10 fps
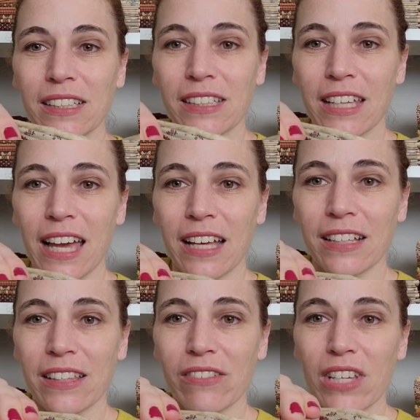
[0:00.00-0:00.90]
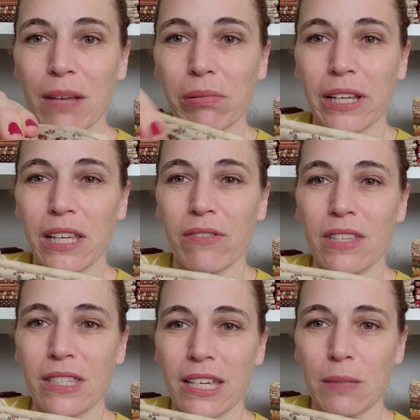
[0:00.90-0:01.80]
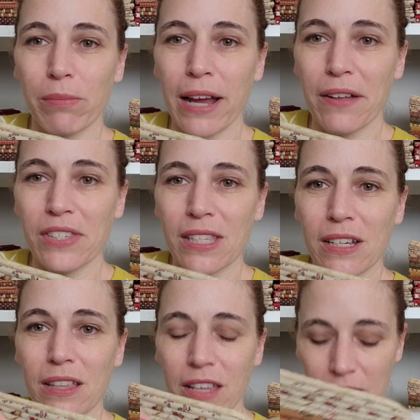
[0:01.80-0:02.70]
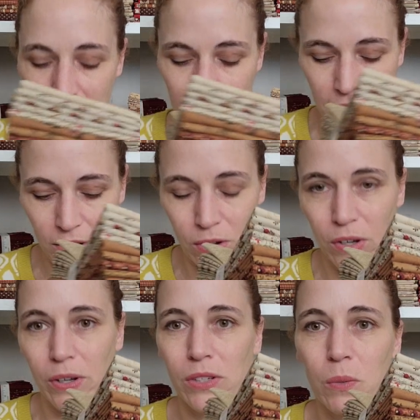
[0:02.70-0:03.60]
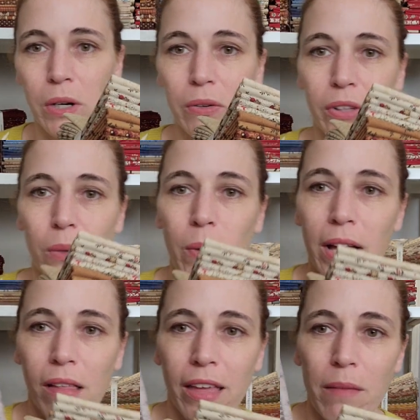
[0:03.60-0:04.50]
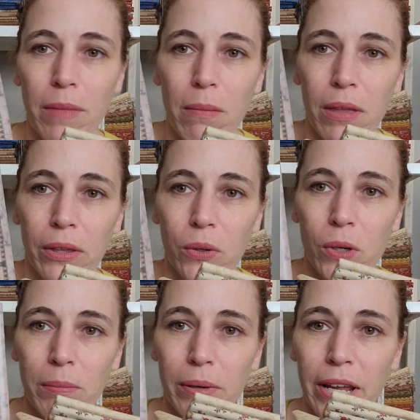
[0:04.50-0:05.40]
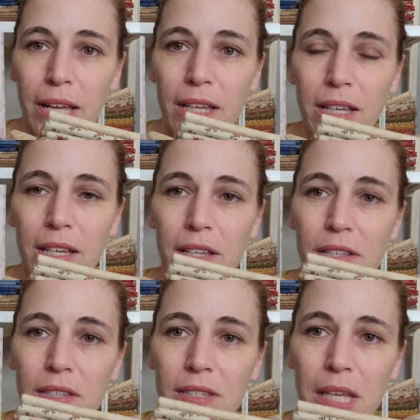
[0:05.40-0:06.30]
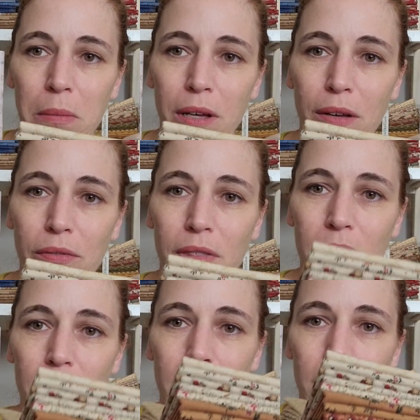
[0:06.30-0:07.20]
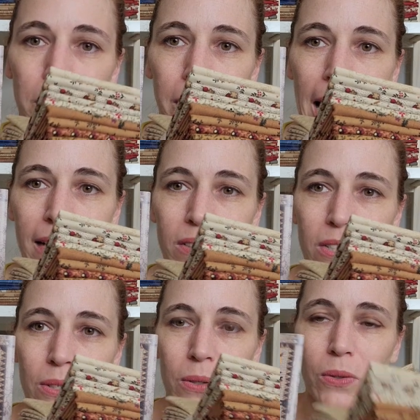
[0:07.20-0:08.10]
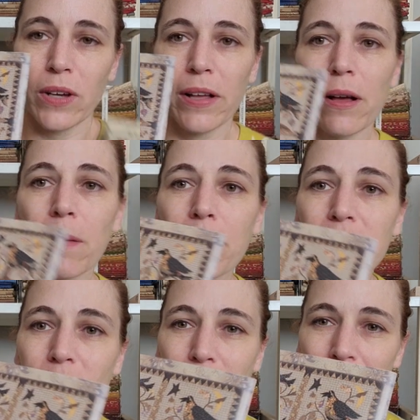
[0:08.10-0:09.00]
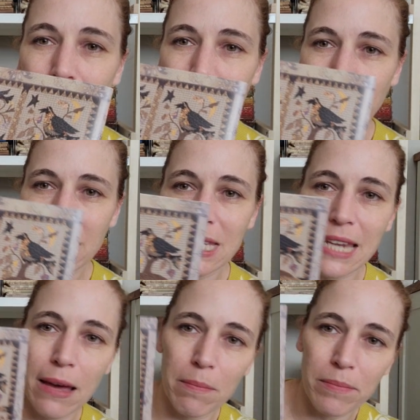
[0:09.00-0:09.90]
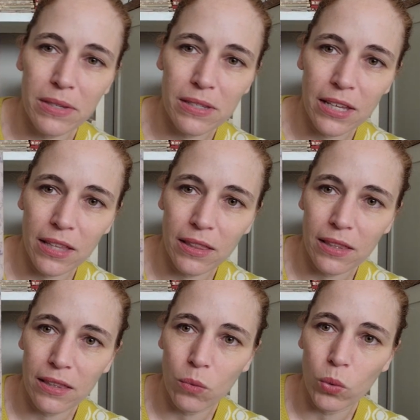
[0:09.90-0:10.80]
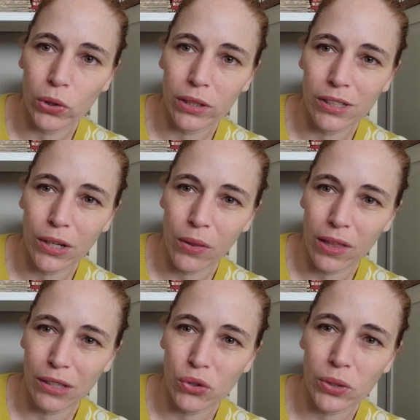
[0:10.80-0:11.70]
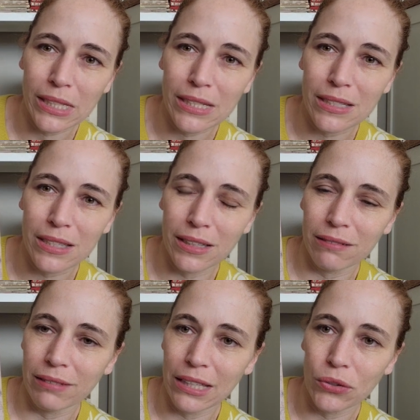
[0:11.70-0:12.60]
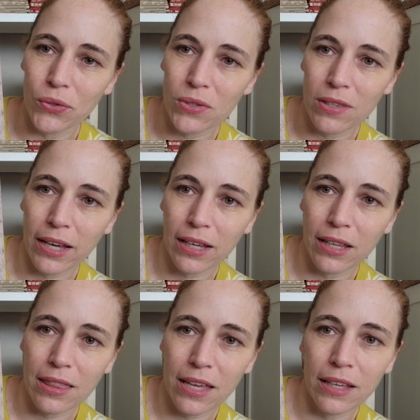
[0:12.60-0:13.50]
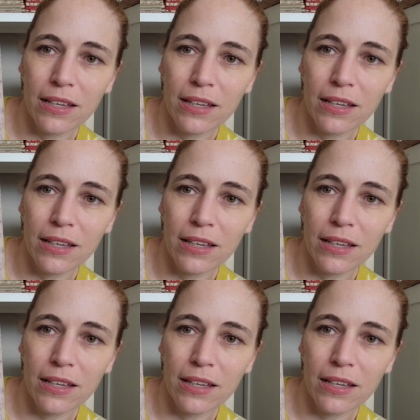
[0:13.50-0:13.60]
yeah, there's got plenty of these nice browns in there that I think are going to work really well, and maybe I'll incorporate some of the blacks too. So I'm talking about like the stems and the wood, you know, the trees and the hills and that kind of thing.